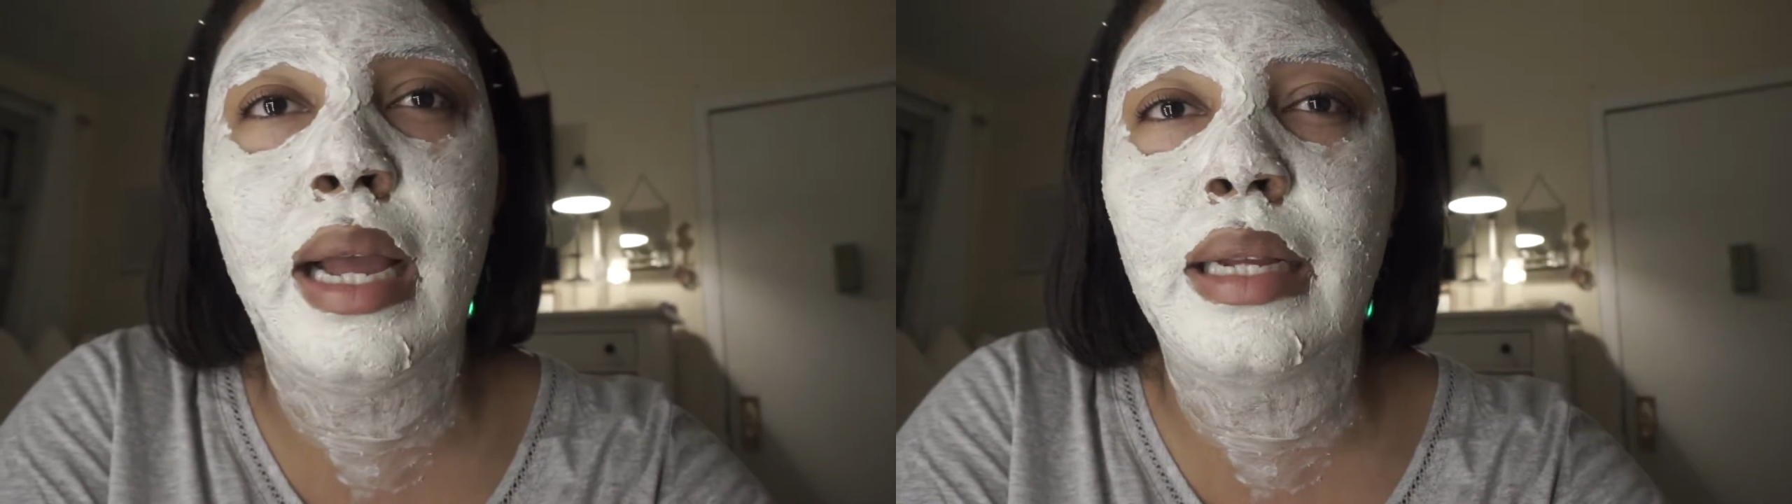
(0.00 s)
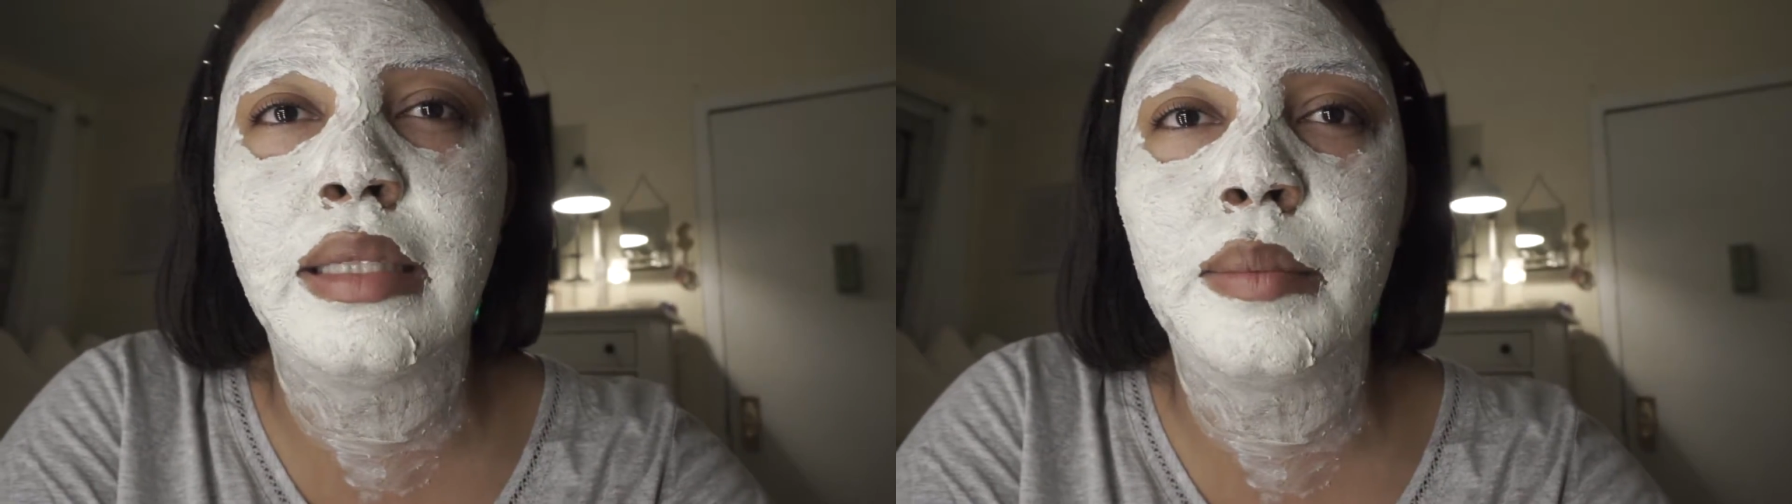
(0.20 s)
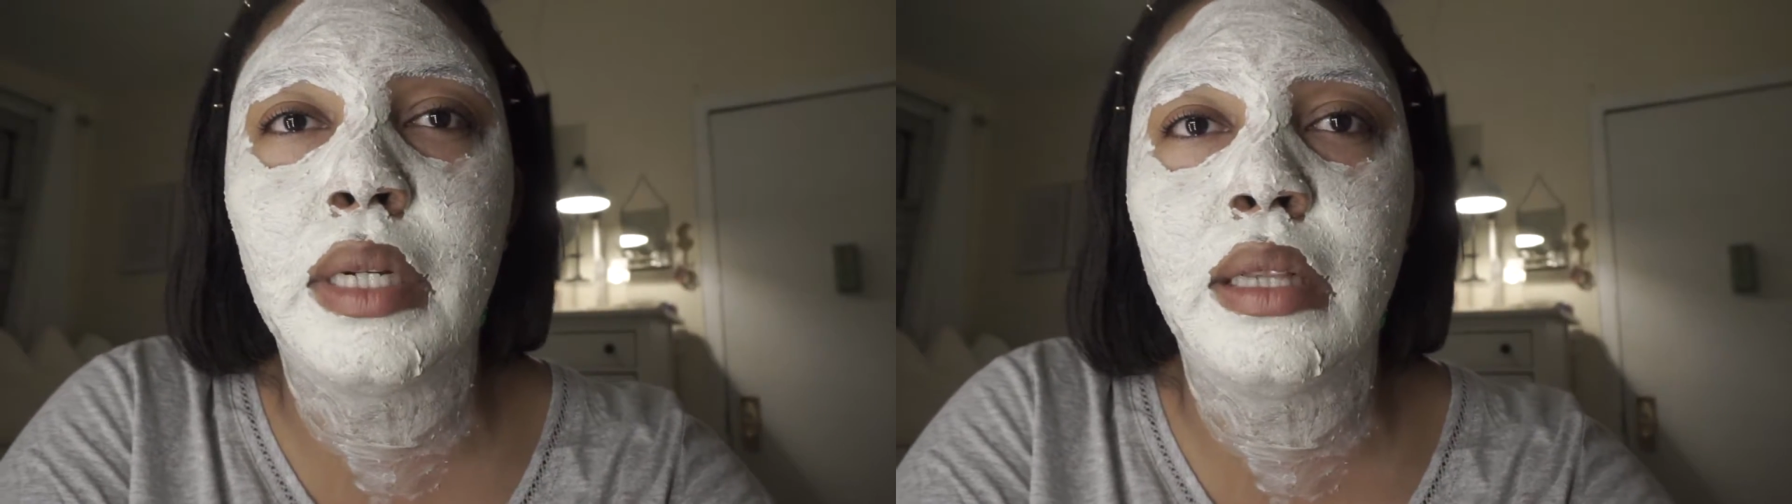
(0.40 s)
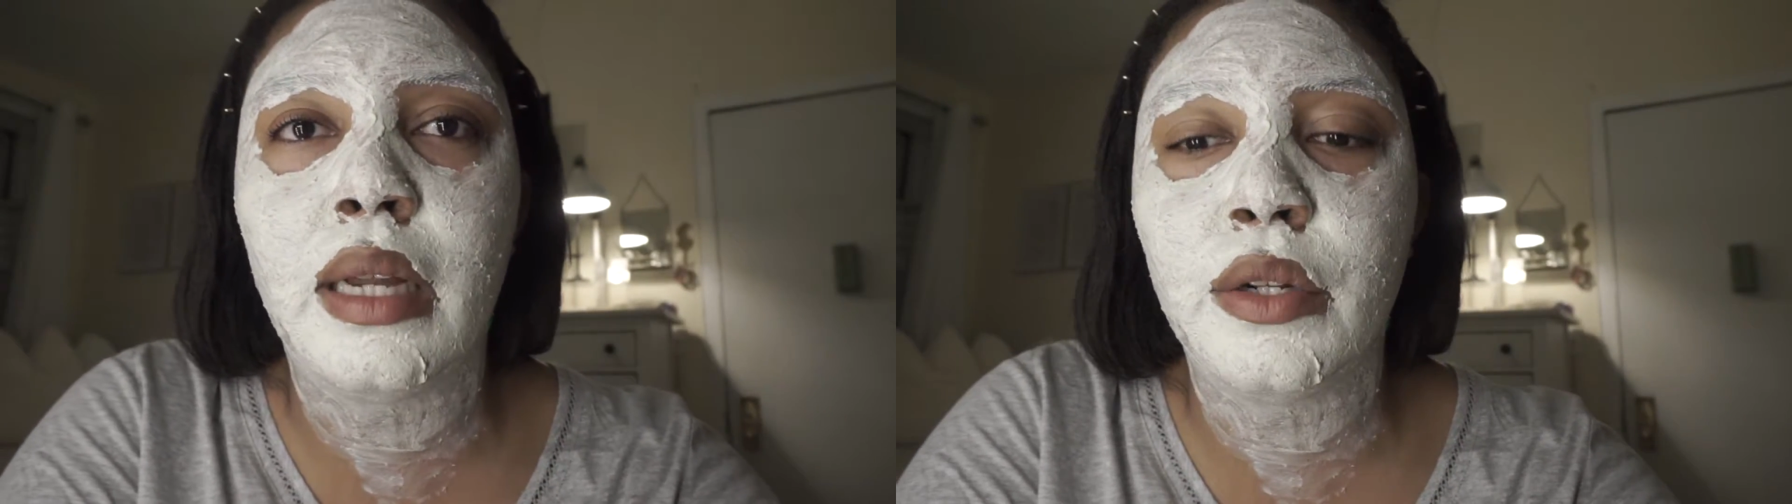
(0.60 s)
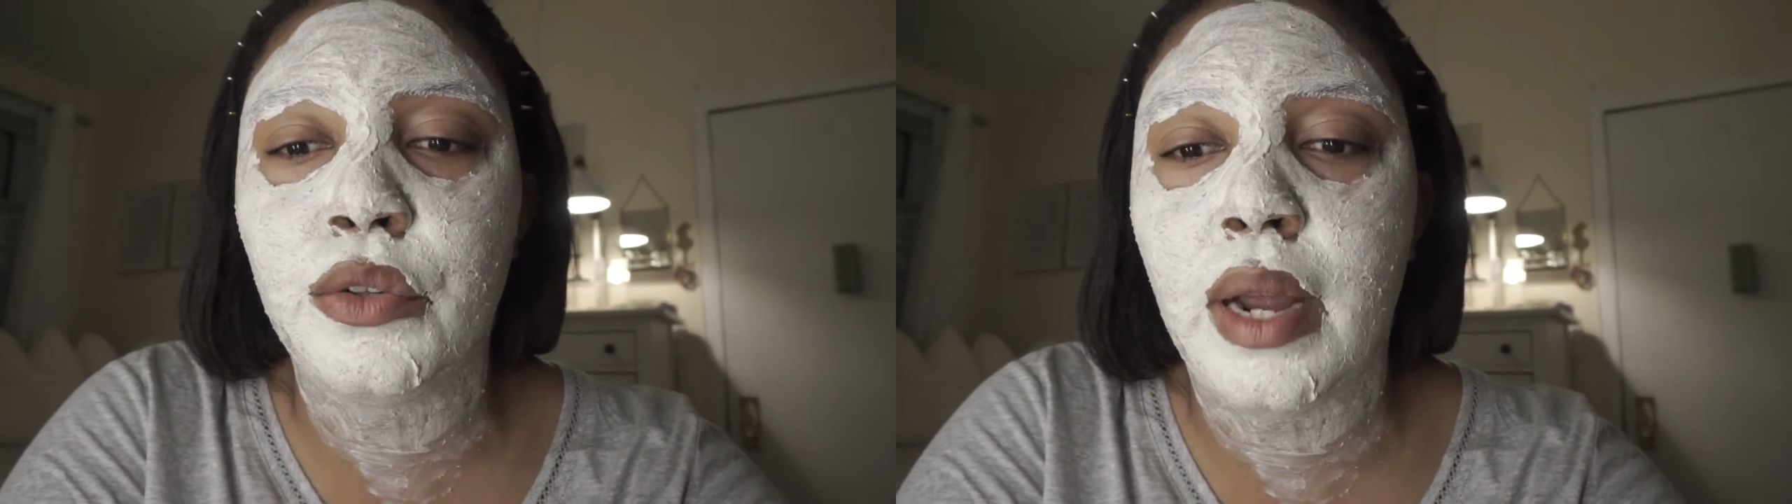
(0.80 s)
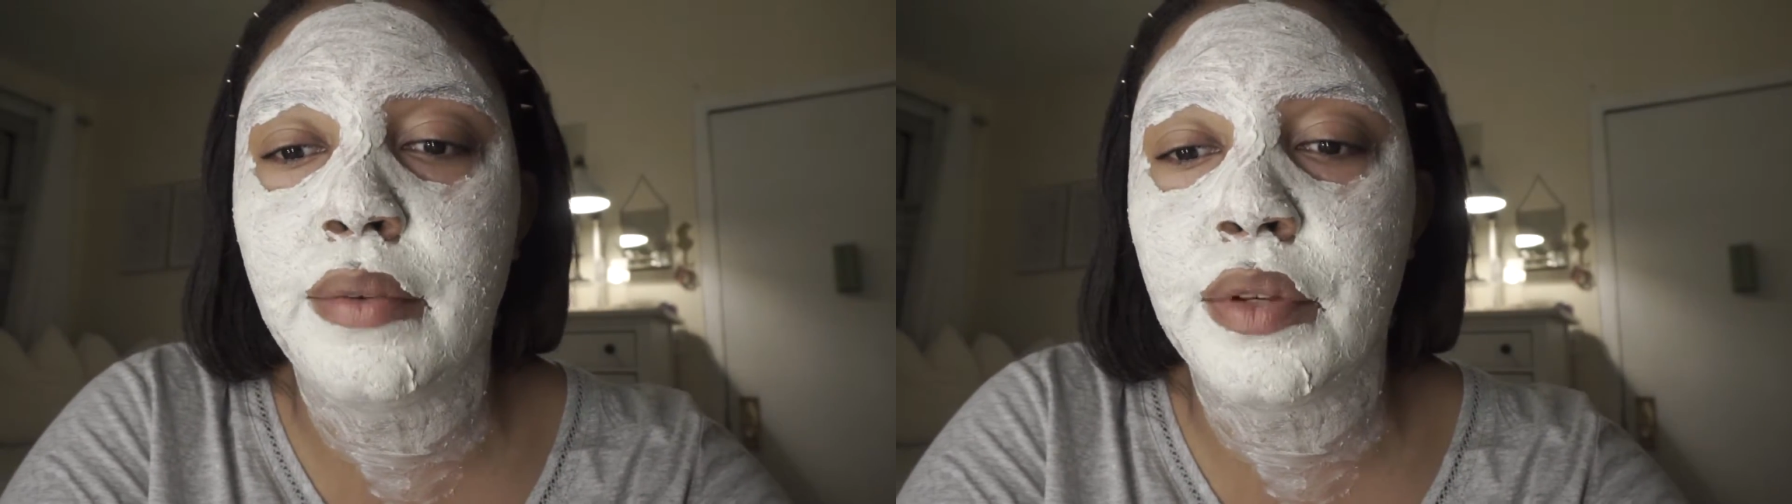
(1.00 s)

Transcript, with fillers: I guess I'm gonna let it dry